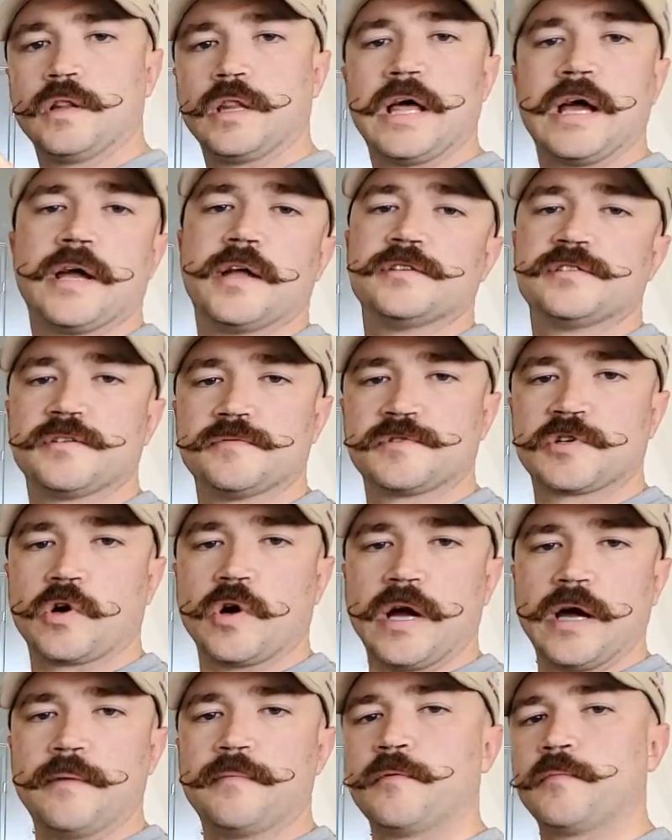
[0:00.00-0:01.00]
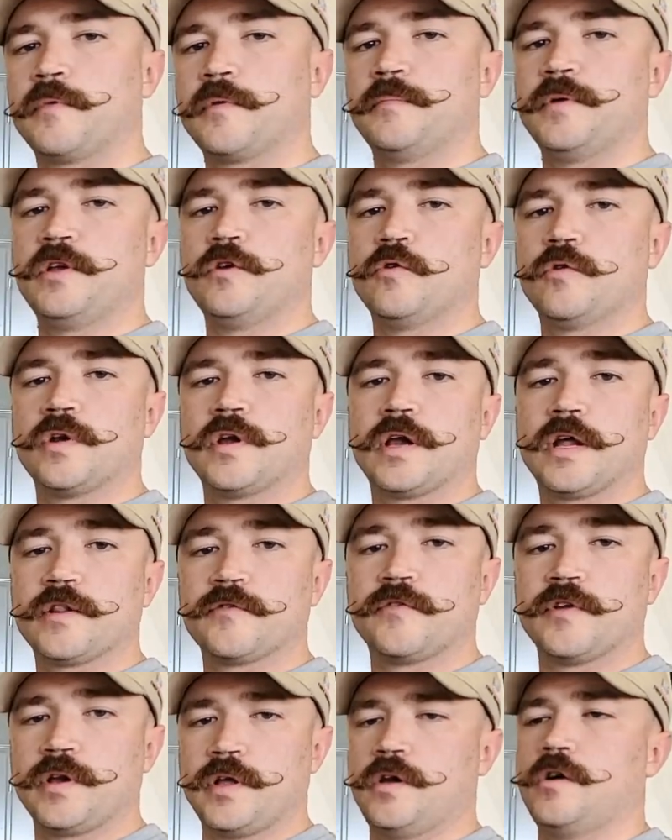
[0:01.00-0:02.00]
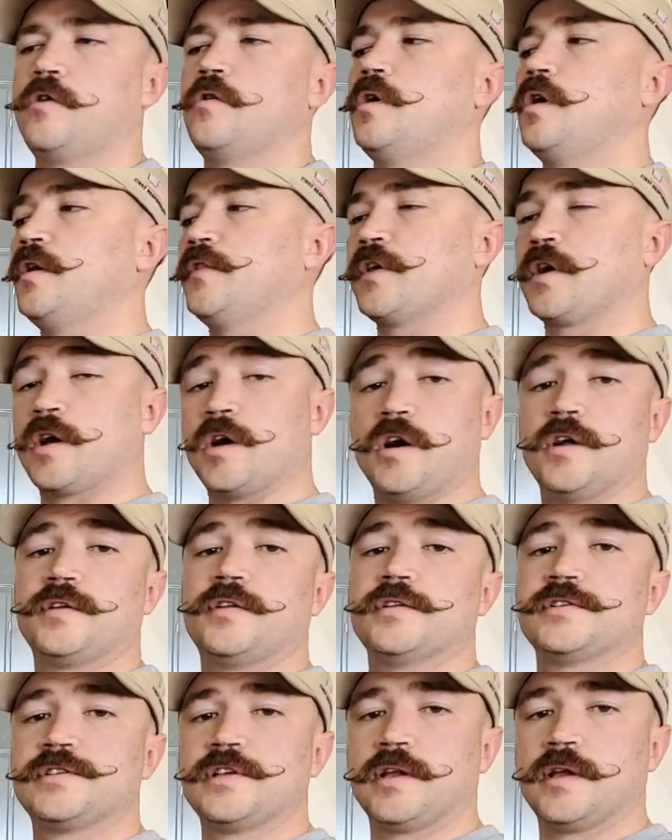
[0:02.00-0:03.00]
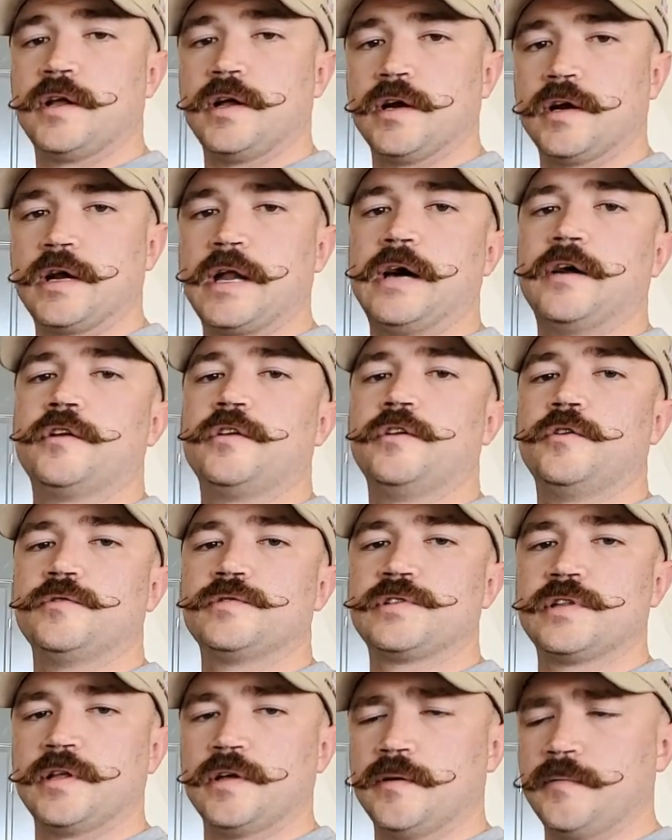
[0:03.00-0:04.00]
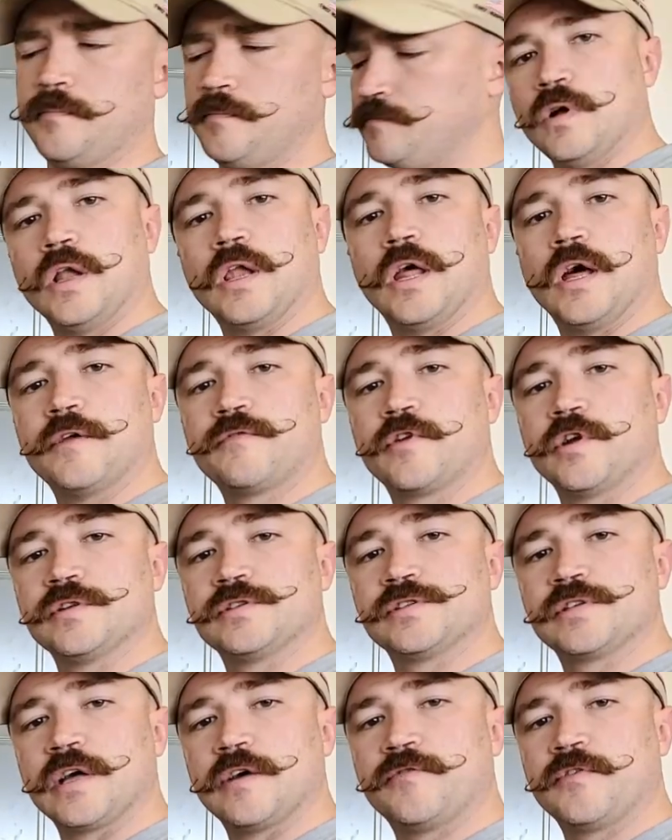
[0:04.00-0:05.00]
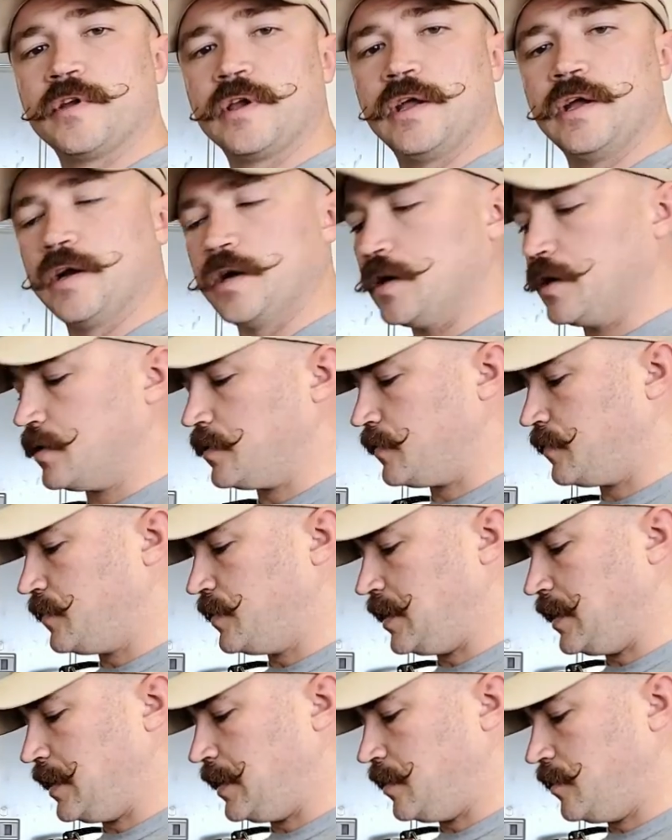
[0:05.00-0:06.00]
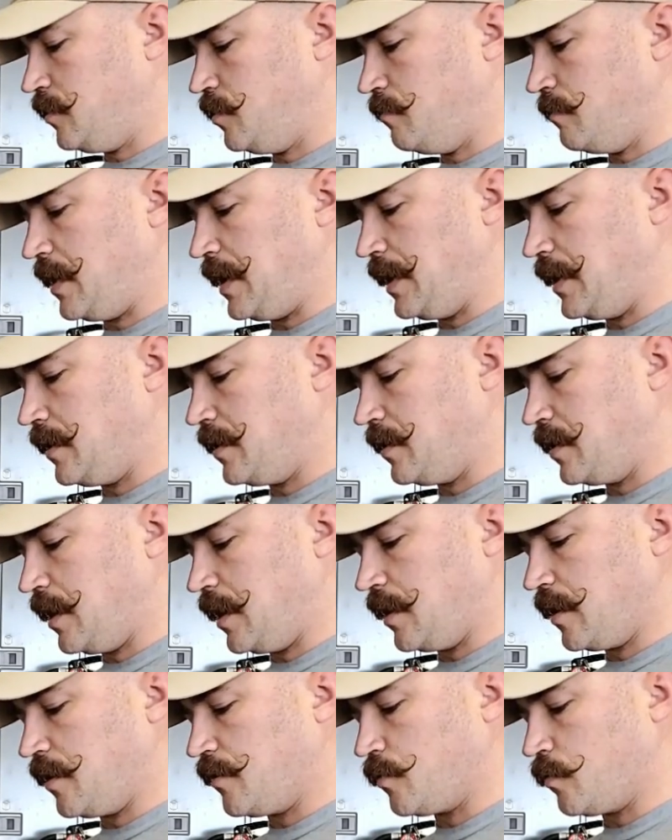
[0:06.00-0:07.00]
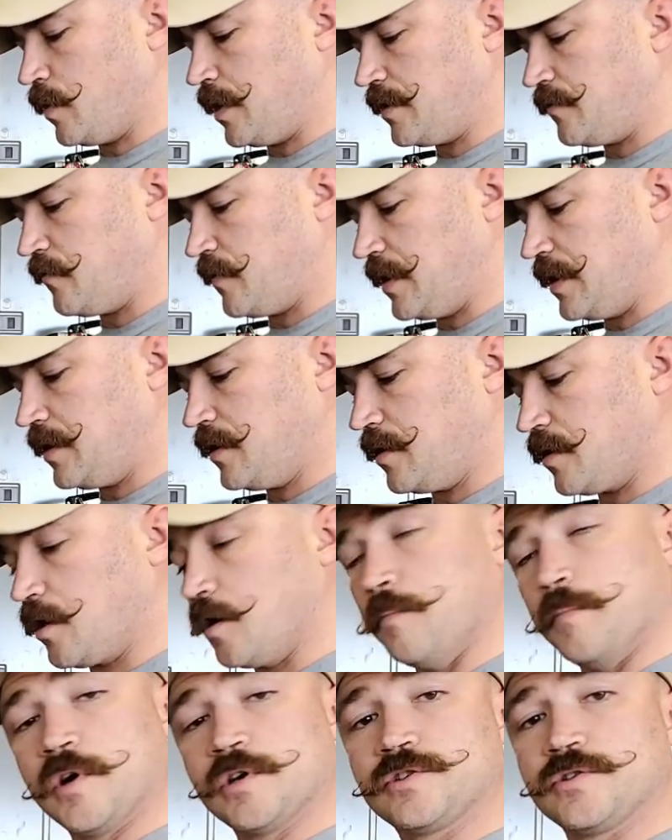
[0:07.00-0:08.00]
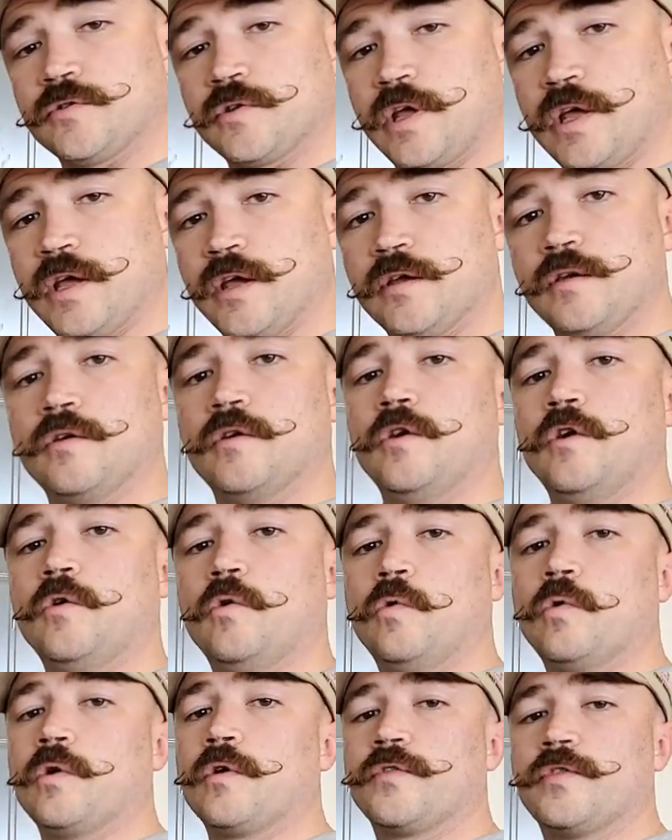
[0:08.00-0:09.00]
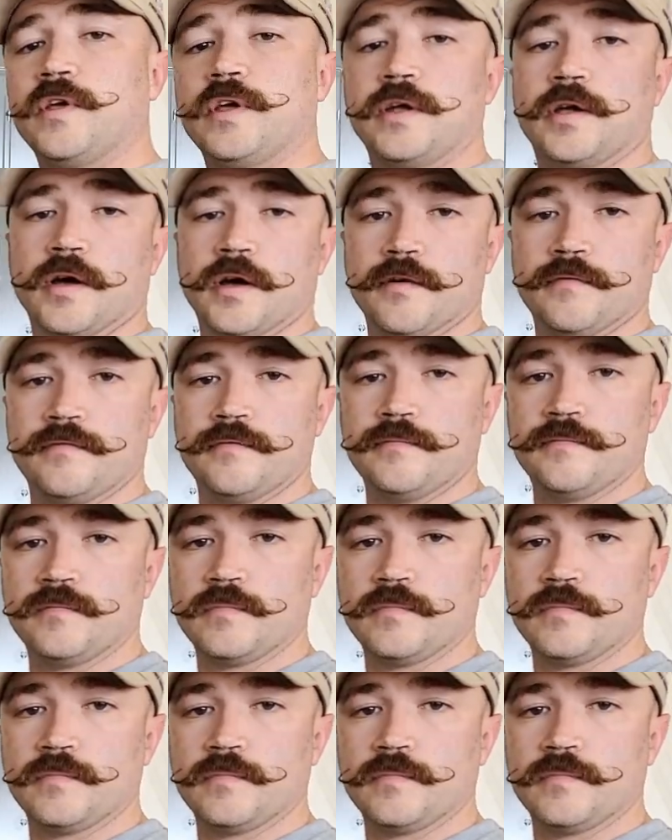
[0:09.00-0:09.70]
Like and subscribe. I'm going to be doing another video on the contents in here and how to use them. A lot of good stuff in here that you might not otherwise find in a commercial kit or think of.